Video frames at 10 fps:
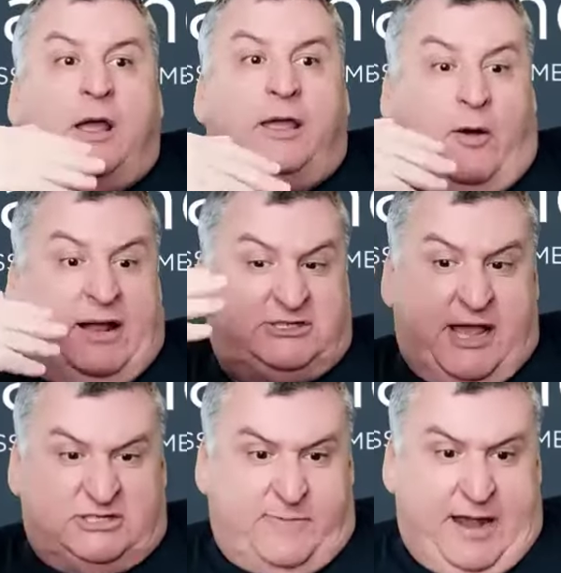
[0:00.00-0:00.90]
And
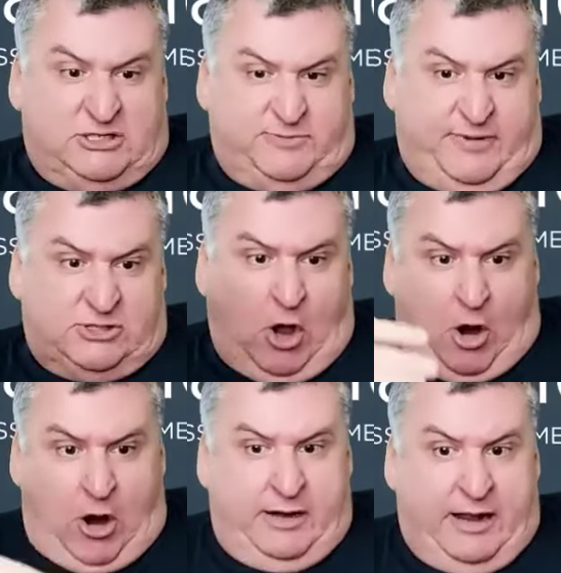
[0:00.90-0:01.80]
change management is
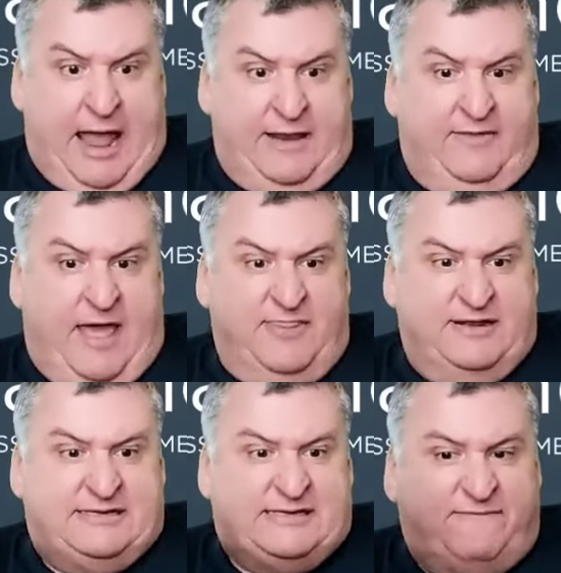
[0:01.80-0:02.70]
hard. And the
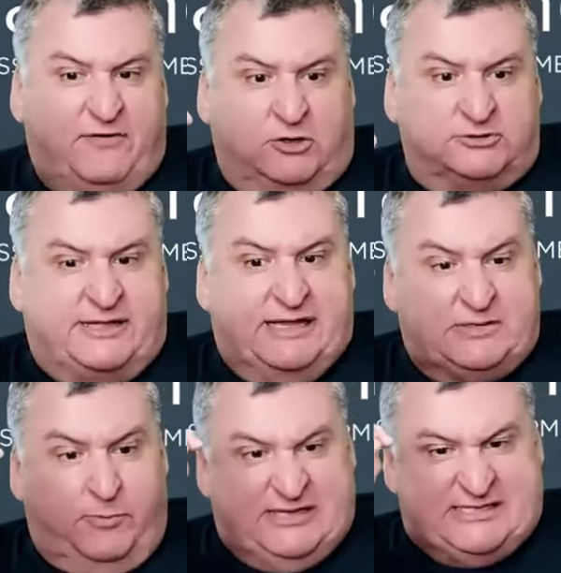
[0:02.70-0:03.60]
difficulty is,
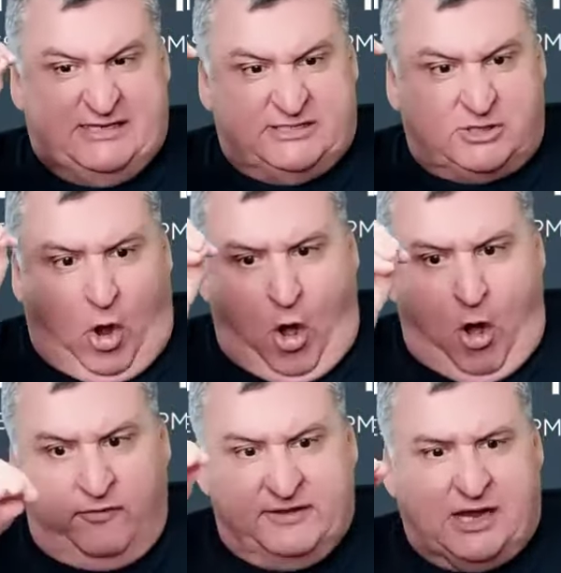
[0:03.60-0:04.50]
and we see this
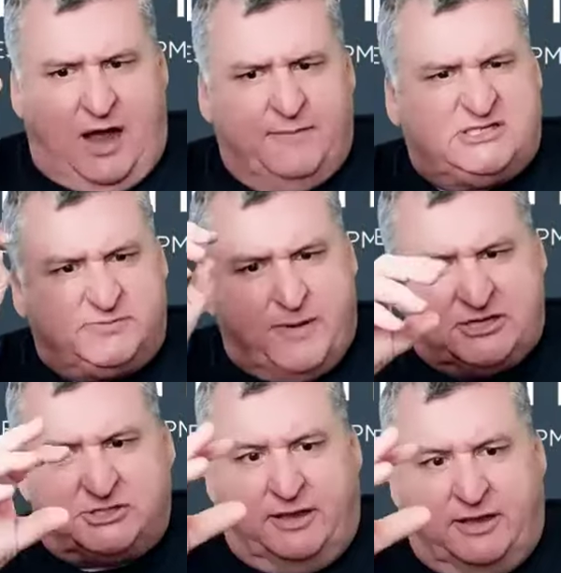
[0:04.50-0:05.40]
all the time,
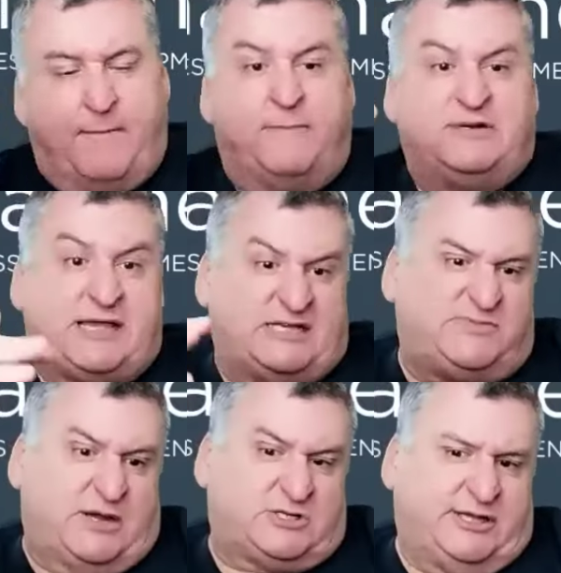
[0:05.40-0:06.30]
especially, I'm going to say,
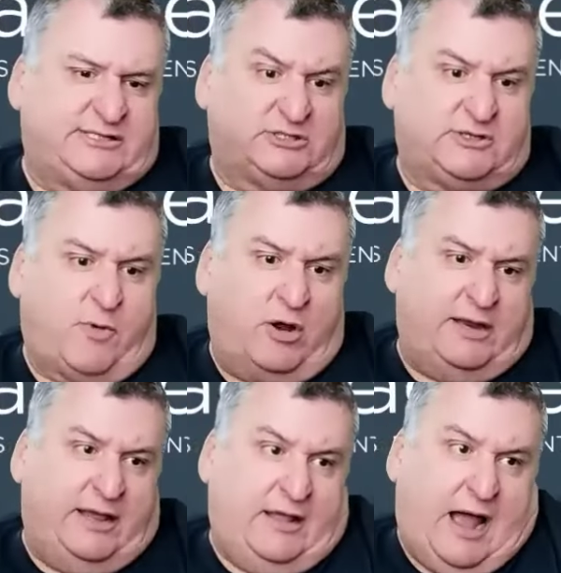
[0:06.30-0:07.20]
especially in sales and
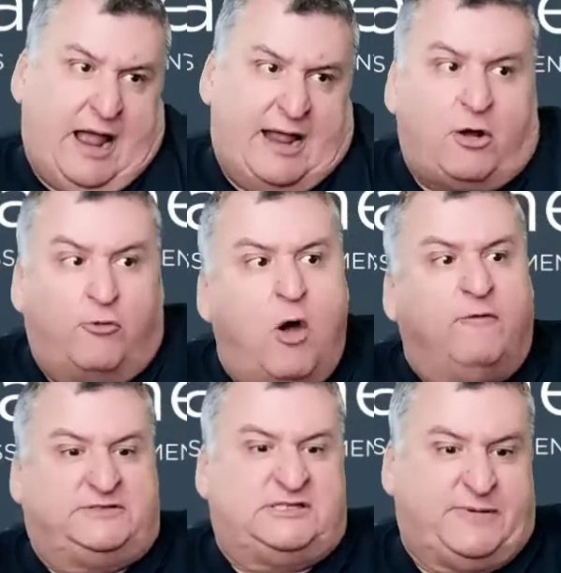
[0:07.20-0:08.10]
marketing. I don't know
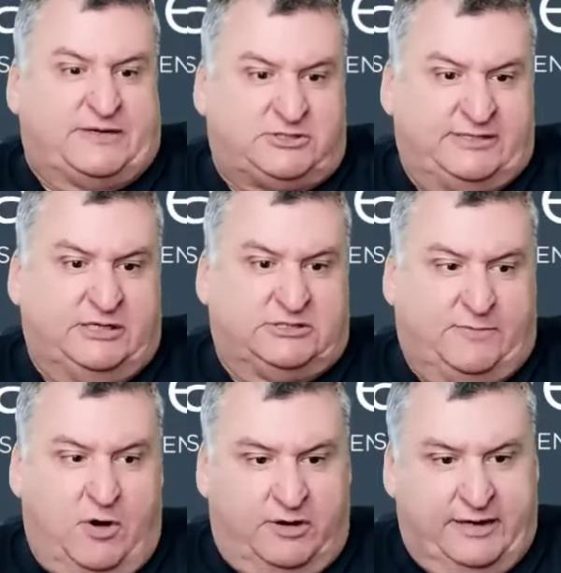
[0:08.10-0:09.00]
if it's especially in sales and
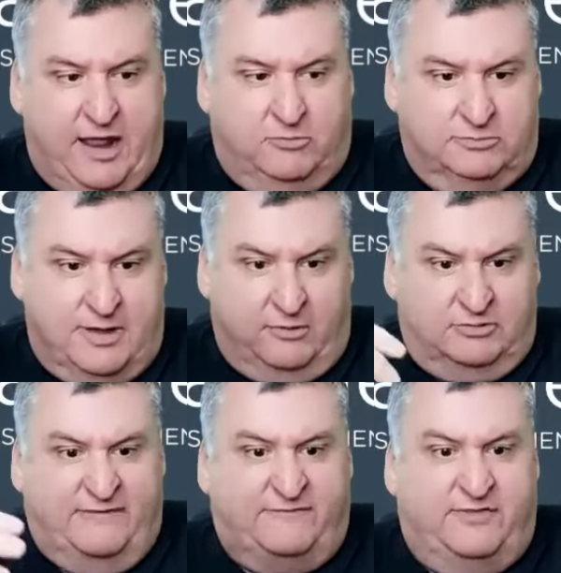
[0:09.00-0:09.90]
marketing. I don't
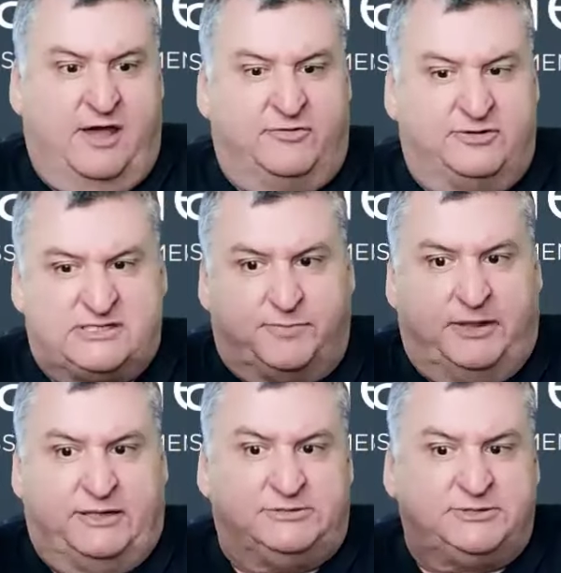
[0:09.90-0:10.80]
live in the other
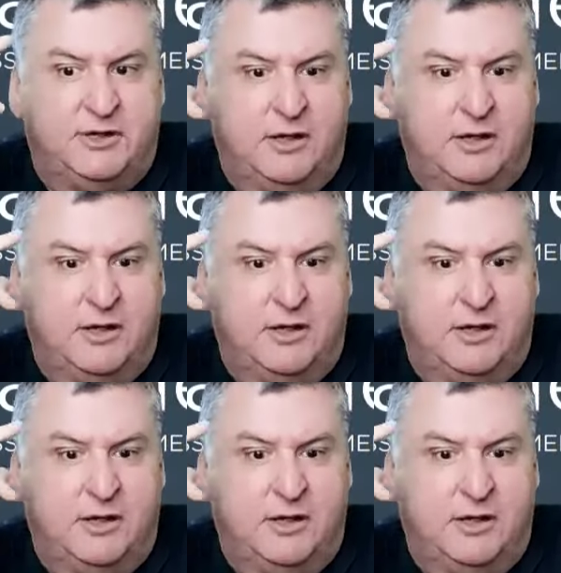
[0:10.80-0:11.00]
disciplines.